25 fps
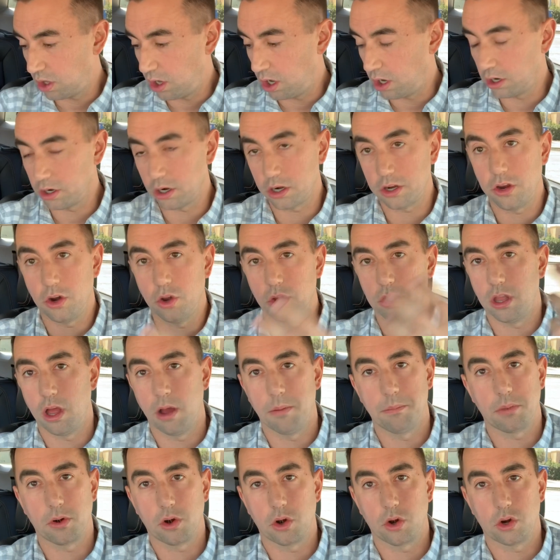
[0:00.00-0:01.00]
longer, you know,
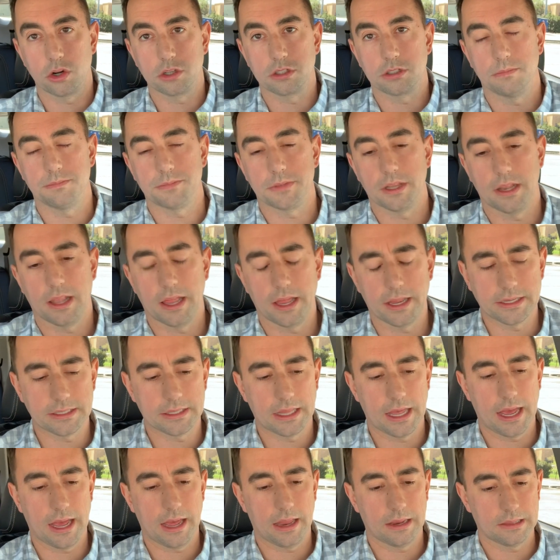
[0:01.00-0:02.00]
lumber or something like
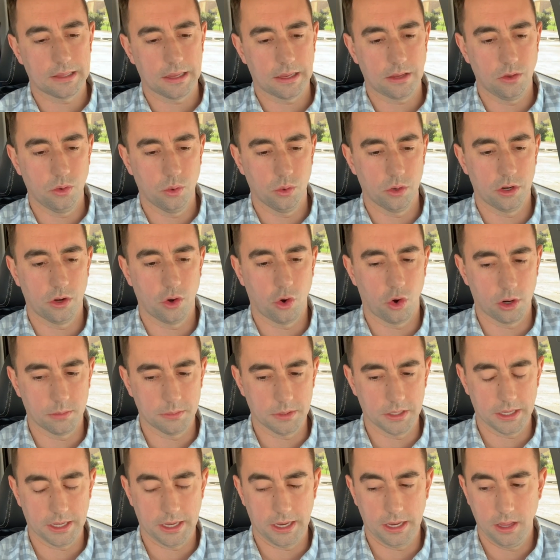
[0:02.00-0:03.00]
that, that you would
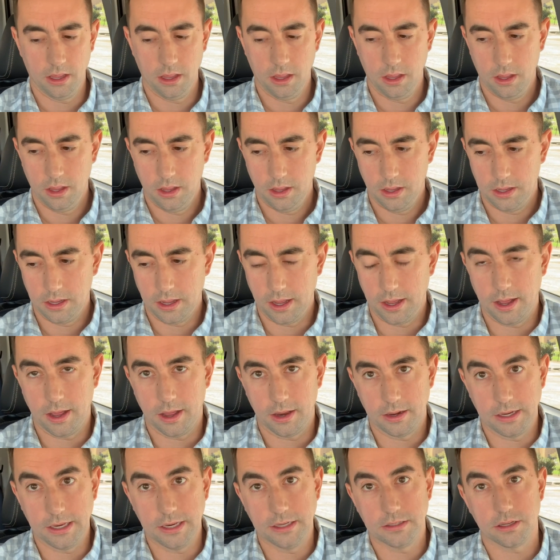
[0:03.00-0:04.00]
normally
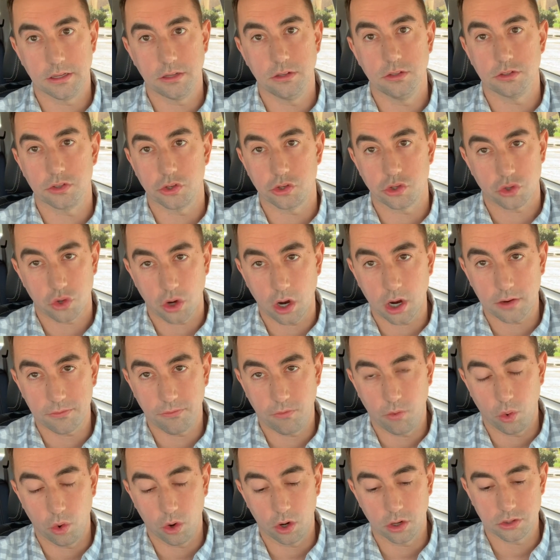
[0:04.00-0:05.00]
need to use a truck
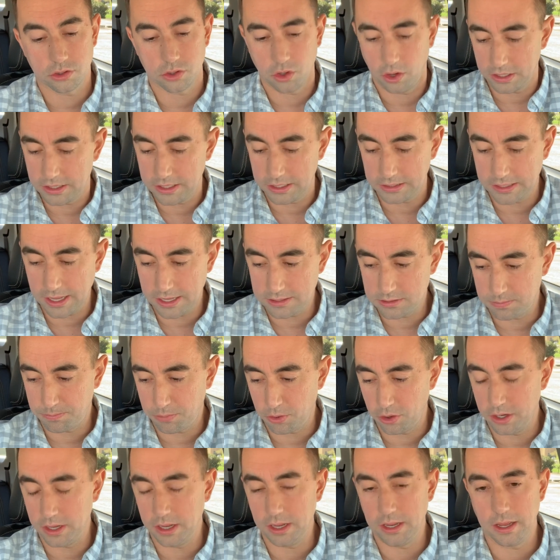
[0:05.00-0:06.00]
for. So I think that's
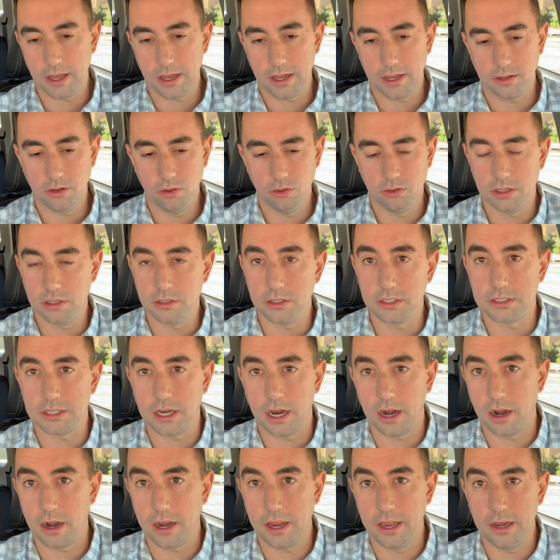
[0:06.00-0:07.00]
pretty
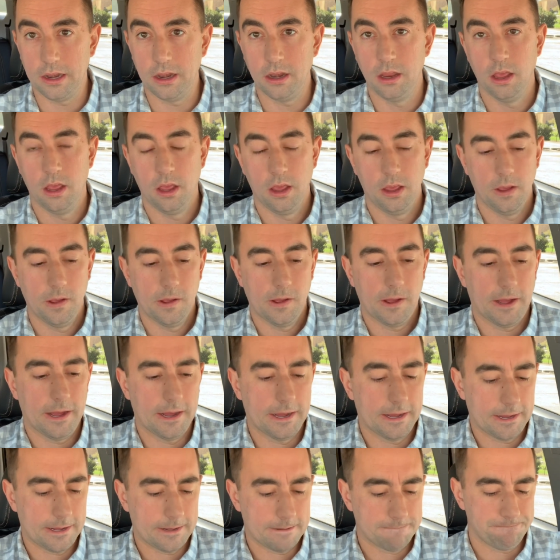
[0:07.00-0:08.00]
utilitarian.
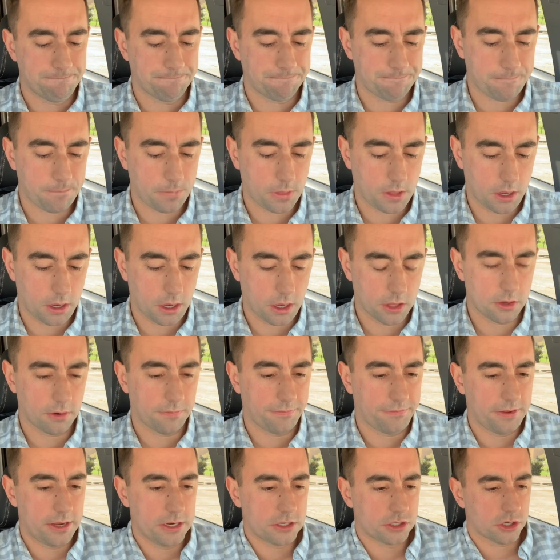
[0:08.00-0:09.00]

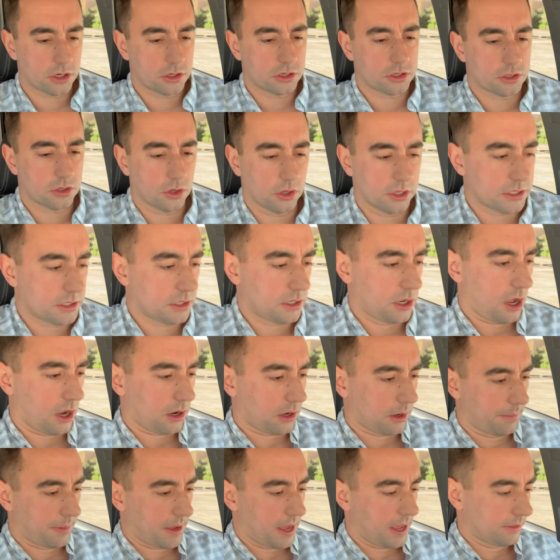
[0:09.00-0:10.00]
Other features, so let's
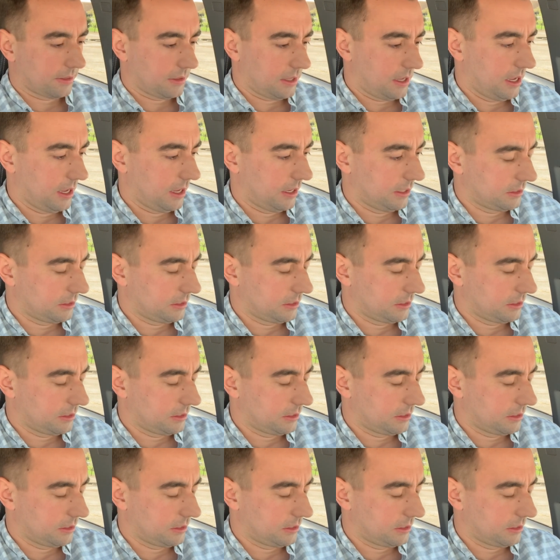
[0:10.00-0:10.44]
talk about the